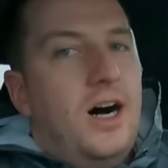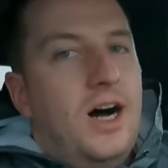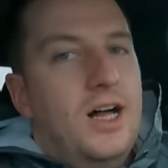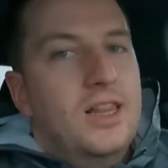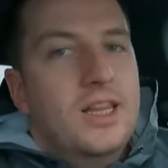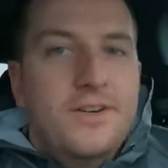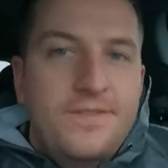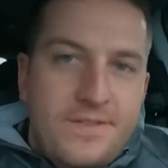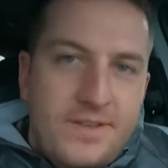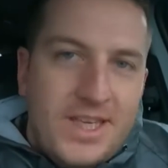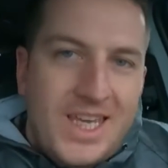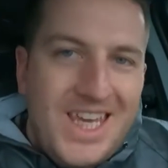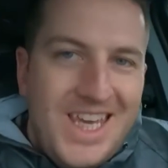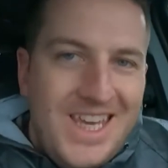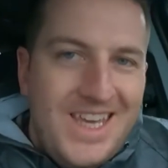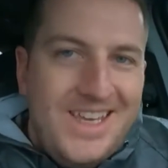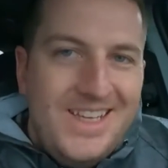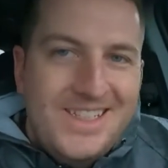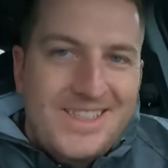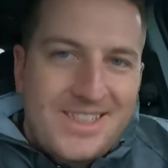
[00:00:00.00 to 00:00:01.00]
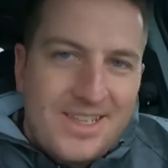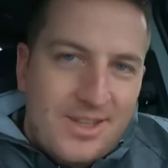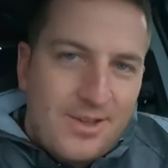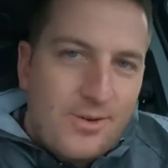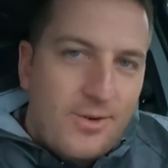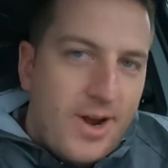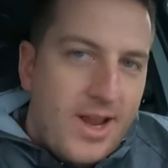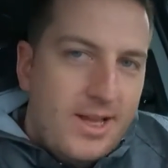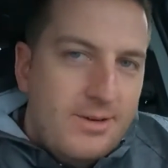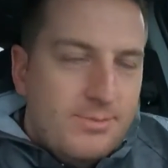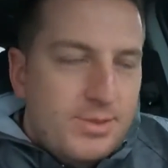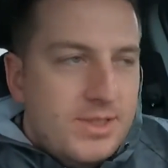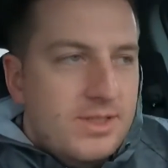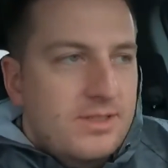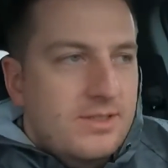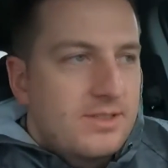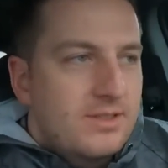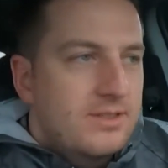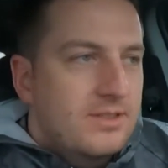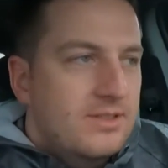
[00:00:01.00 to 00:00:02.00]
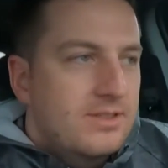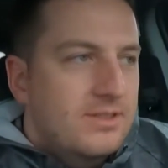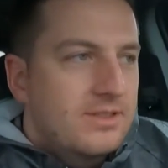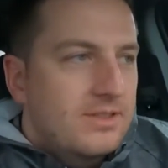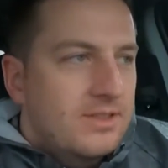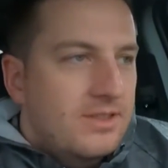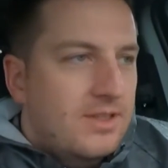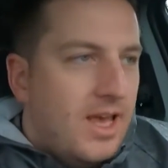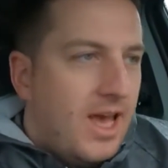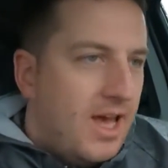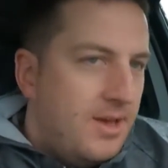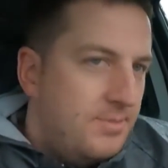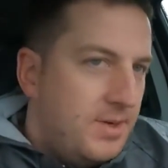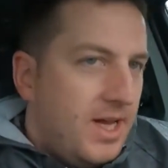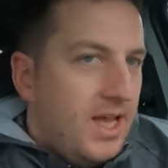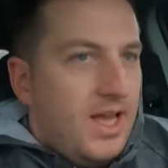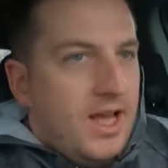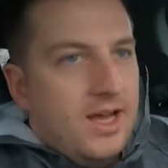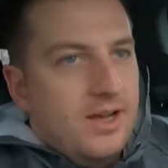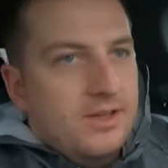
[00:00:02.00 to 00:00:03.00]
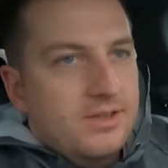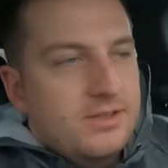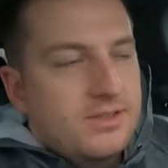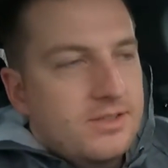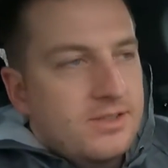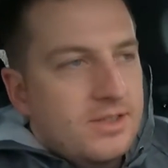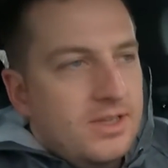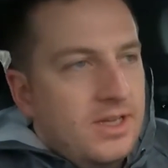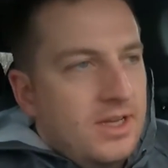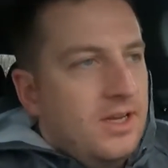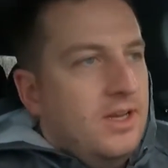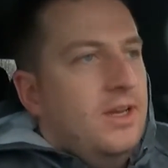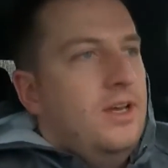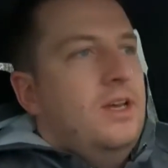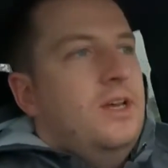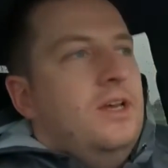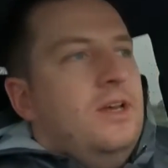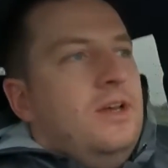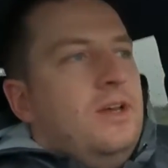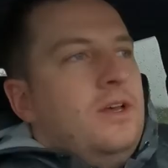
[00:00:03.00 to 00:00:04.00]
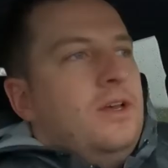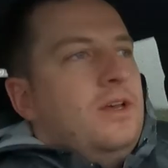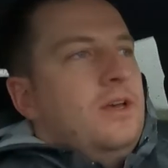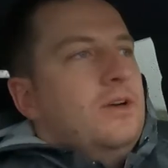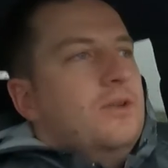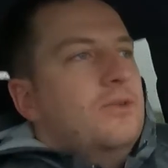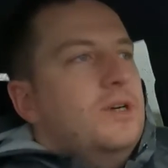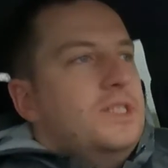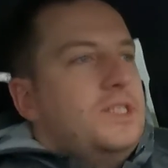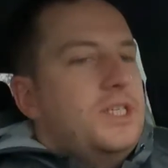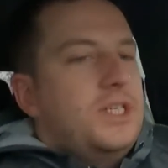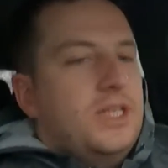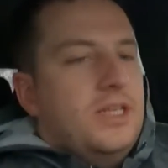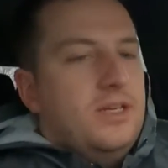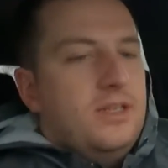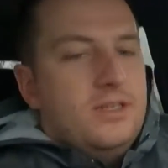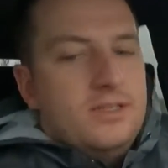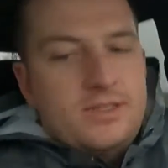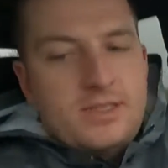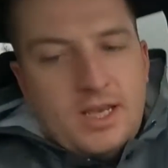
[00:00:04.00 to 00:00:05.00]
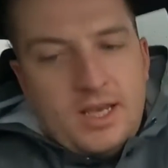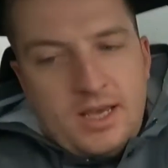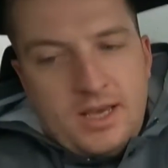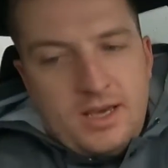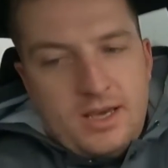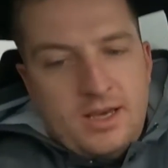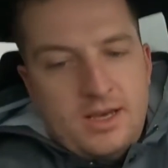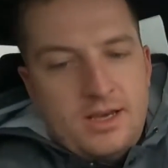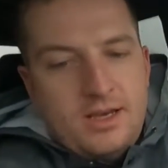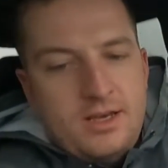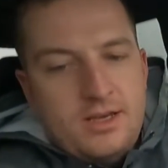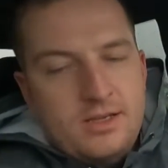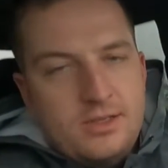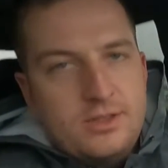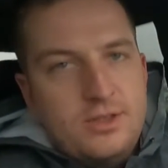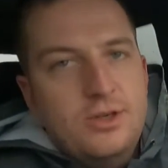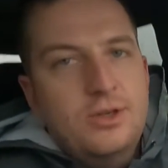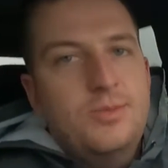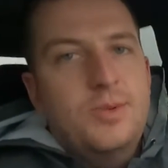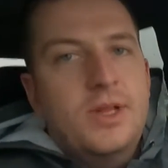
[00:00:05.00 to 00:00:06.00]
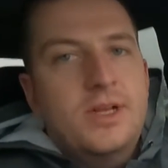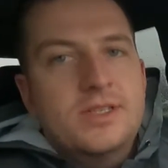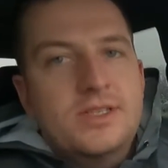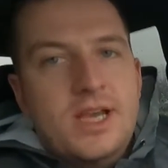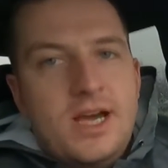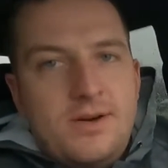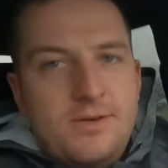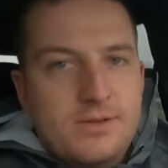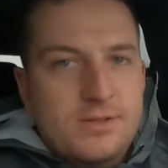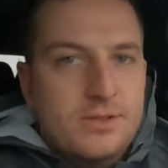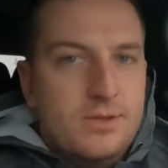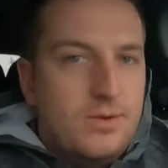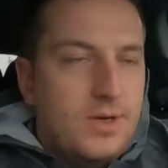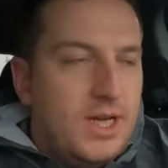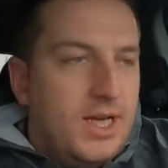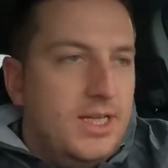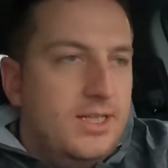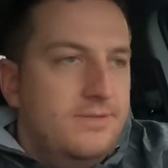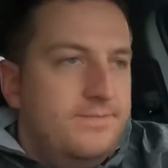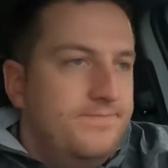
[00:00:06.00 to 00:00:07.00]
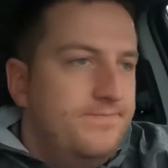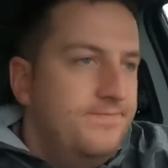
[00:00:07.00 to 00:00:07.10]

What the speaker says: I left the keys to the ramps at my house, which is 2+ hours away.